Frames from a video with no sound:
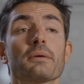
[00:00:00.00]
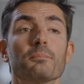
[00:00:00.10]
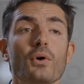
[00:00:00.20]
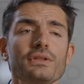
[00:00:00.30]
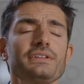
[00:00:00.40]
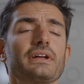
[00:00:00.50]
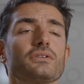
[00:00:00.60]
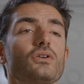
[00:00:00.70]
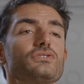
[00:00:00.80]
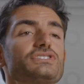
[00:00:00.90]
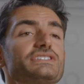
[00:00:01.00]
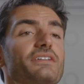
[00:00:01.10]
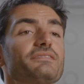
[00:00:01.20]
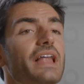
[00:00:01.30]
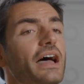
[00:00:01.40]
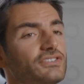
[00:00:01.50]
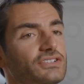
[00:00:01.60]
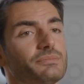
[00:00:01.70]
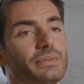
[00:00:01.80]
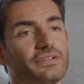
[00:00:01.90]
Modern technologies have
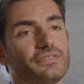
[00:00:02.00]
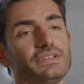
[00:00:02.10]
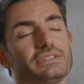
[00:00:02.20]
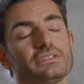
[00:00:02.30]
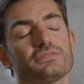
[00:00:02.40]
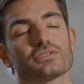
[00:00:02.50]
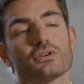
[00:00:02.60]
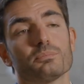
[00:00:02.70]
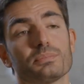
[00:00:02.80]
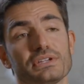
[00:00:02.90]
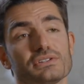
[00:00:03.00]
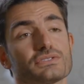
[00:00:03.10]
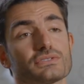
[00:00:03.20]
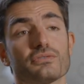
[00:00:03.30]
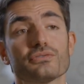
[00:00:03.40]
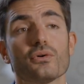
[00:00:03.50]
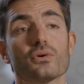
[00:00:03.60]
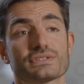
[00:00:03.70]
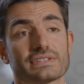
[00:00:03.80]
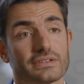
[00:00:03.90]
largely benefited from periods of
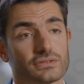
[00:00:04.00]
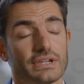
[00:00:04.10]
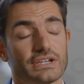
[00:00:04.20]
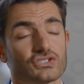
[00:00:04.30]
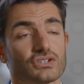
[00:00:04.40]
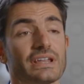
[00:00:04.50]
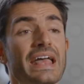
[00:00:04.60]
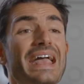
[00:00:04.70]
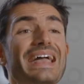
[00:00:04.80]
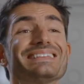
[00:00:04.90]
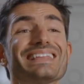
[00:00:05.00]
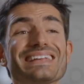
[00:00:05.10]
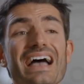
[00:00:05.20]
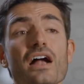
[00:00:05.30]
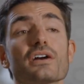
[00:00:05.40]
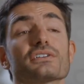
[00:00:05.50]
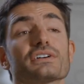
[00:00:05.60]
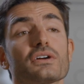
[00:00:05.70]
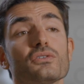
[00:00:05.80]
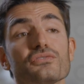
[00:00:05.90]
forced isolation, and they are
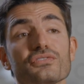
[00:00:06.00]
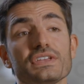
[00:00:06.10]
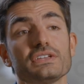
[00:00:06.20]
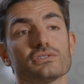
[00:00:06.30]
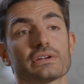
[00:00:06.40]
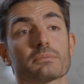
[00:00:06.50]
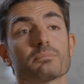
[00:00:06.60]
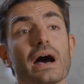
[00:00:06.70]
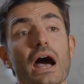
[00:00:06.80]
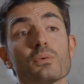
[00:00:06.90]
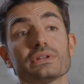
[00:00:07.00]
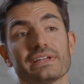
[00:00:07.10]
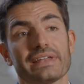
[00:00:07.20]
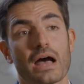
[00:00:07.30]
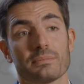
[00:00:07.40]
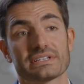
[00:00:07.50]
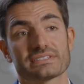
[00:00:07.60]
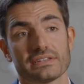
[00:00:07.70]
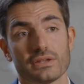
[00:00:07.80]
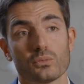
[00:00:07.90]
reconfiguring power dynamics at the